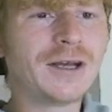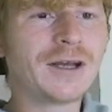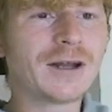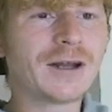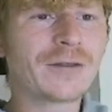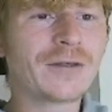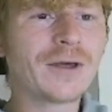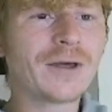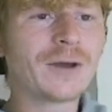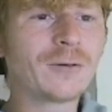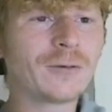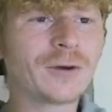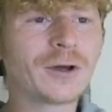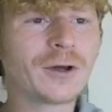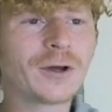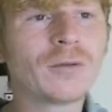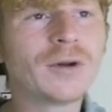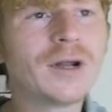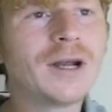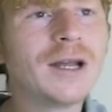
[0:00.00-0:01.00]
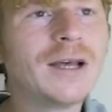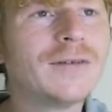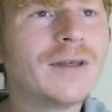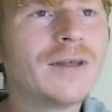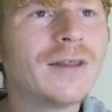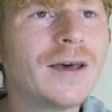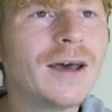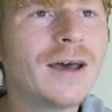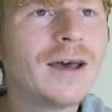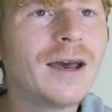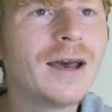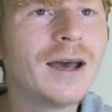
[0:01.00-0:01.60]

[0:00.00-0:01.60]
I think we're going to probably leave it there.